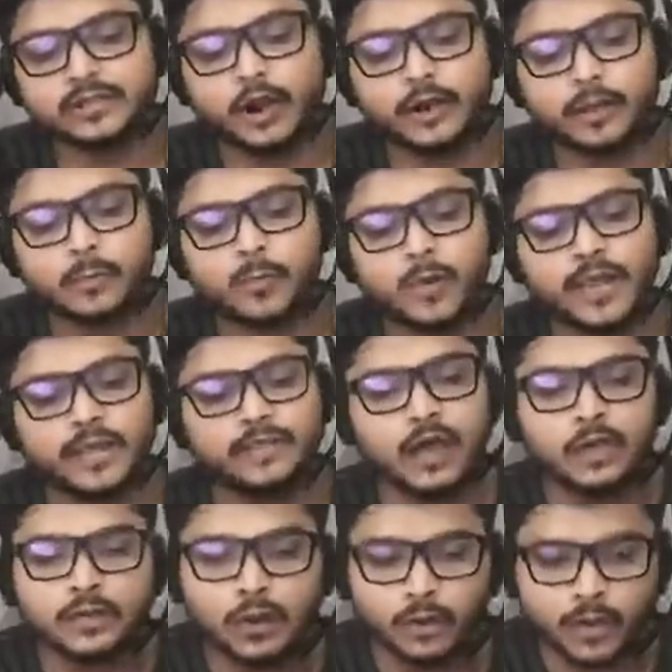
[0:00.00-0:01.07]
start up with
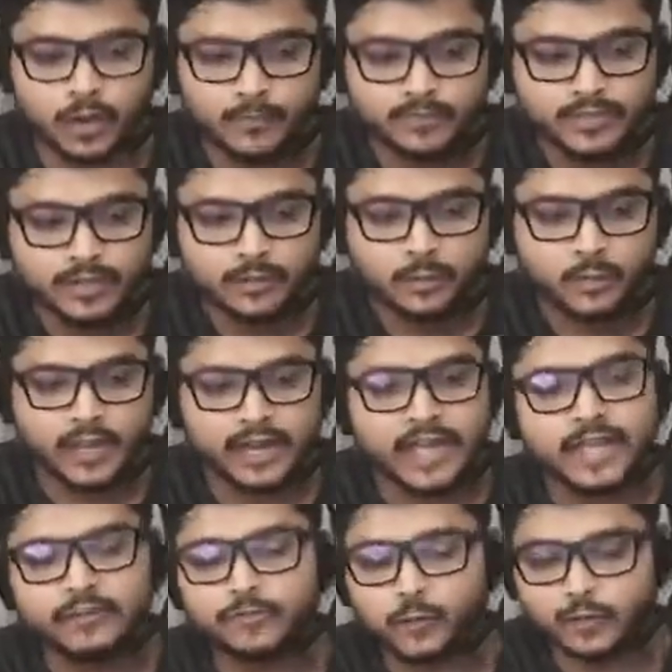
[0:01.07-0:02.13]
a logo, right?
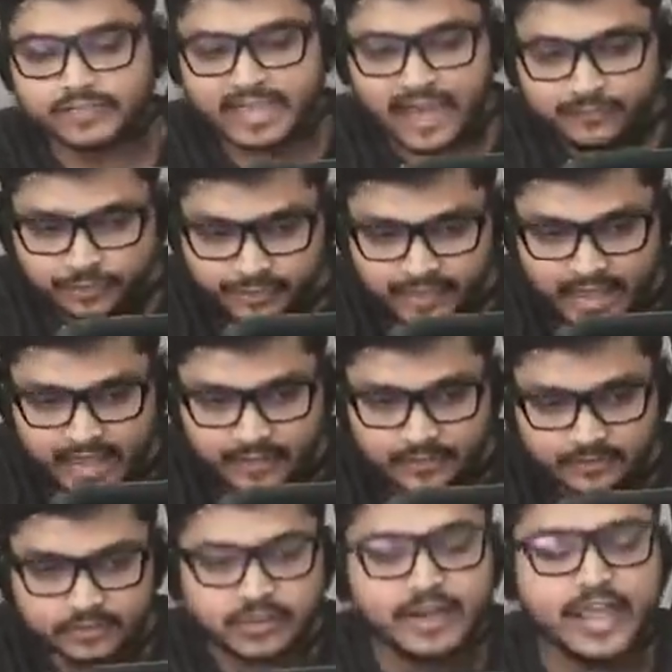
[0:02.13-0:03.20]
And of course, after
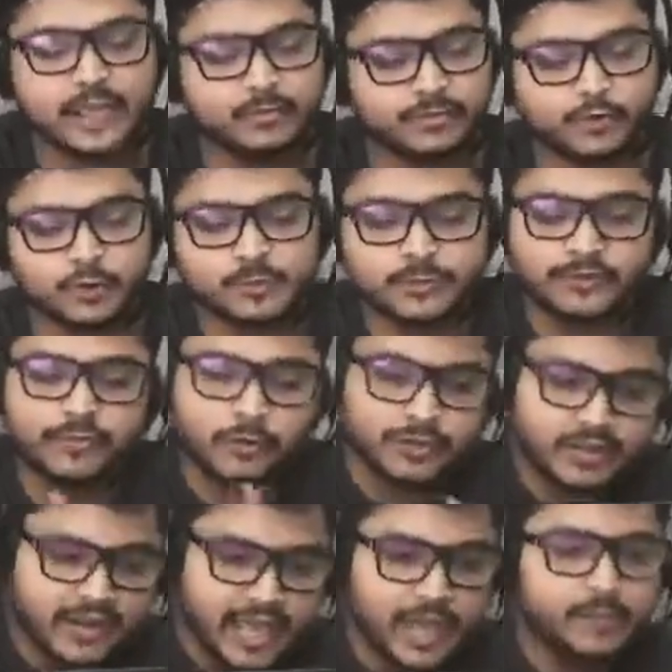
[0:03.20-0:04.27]
that, the name first,
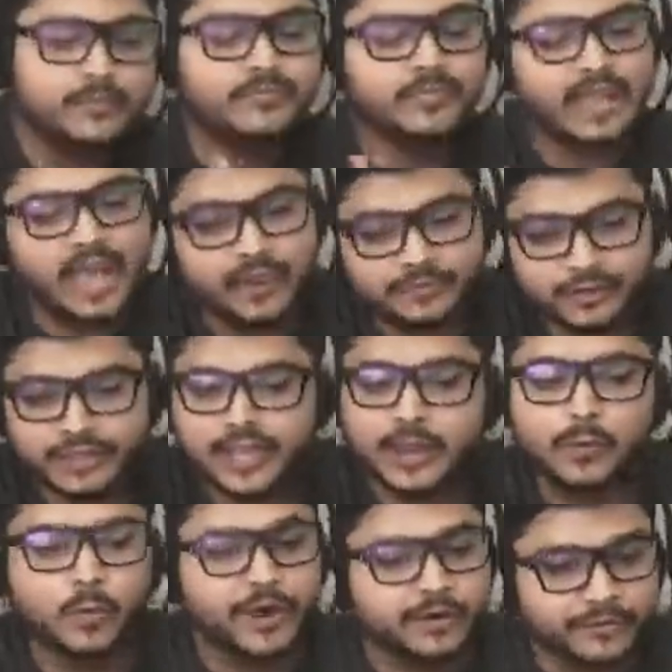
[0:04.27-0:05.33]
before the name, after the
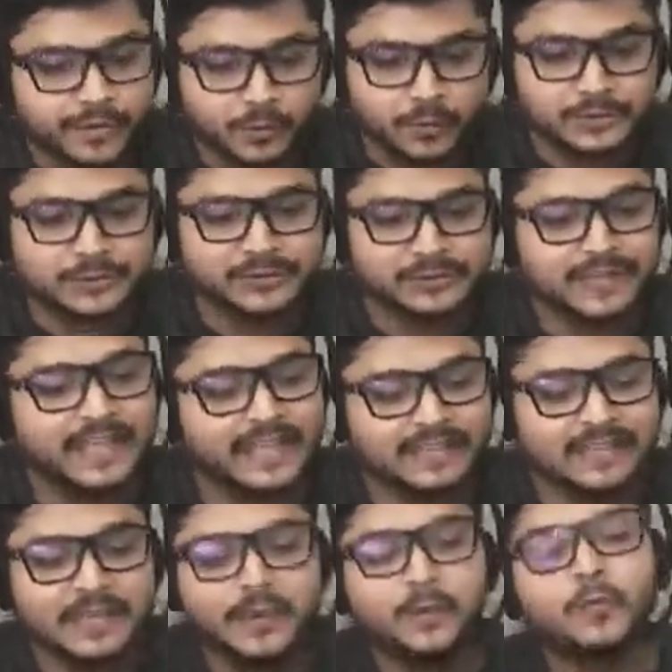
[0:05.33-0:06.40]
name, whatever he wants to
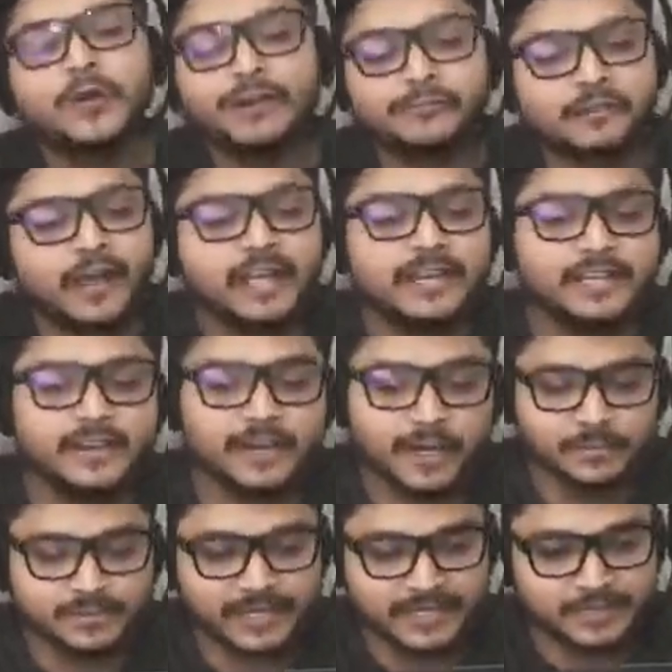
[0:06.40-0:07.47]
select, whatever idea
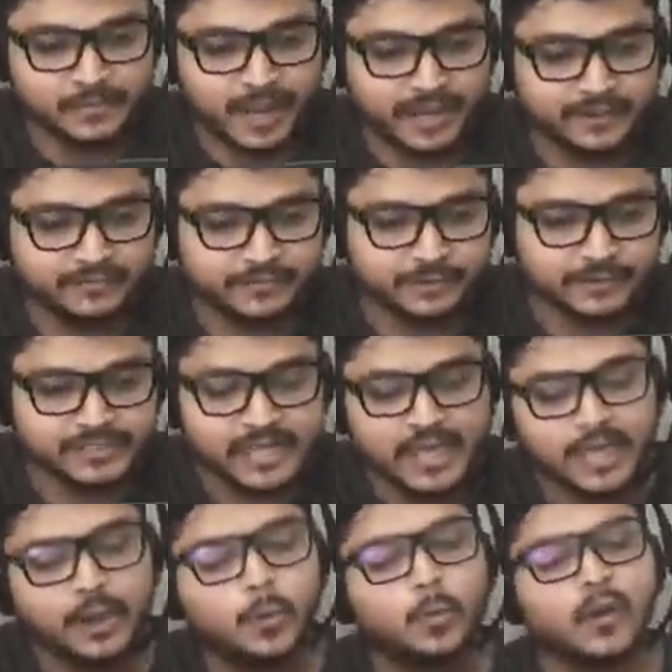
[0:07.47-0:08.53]
comes in his mind first.
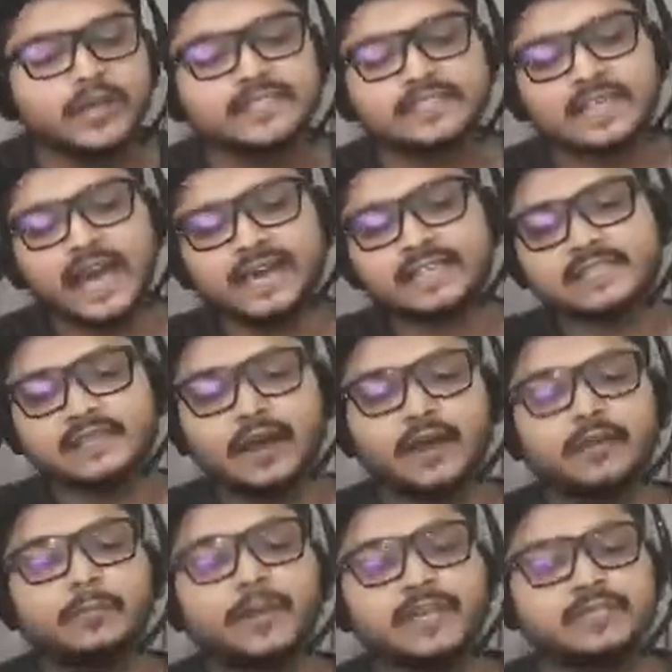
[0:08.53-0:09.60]
Once that is
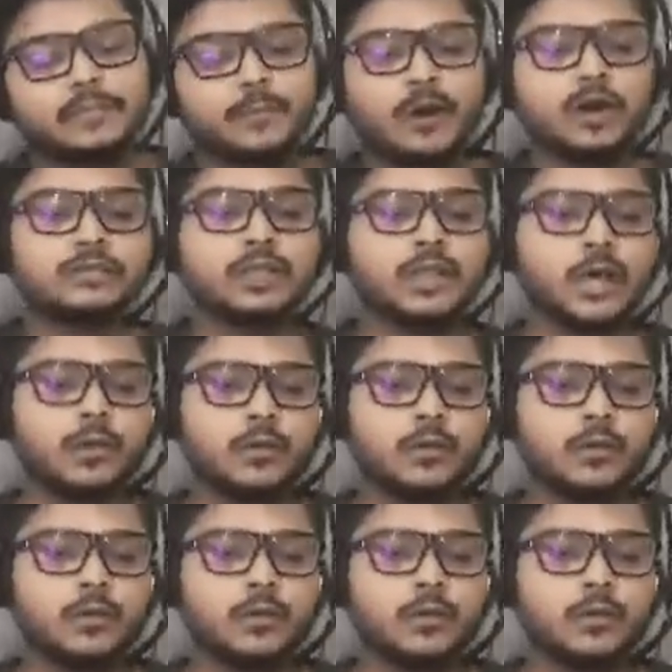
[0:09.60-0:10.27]
done, based upon the